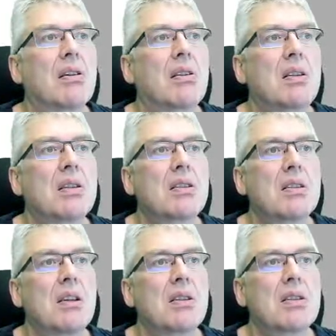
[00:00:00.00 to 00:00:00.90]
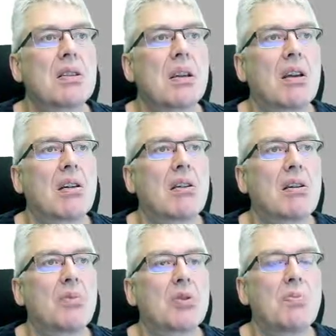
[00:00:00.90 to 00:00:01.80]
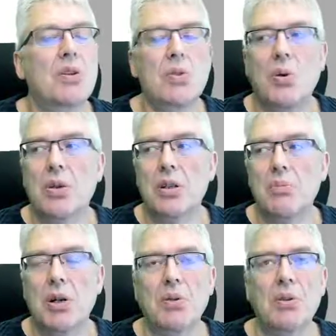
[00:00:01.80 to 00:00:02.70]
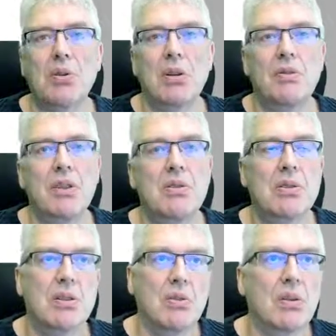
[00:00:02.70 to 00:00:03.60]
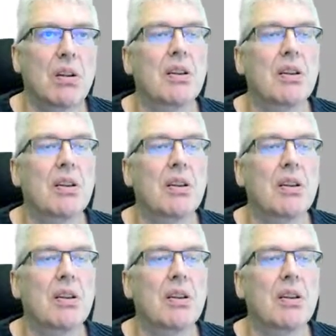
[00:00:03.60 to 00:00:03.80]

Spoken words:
This is what's been talked about in earlier videos and earlier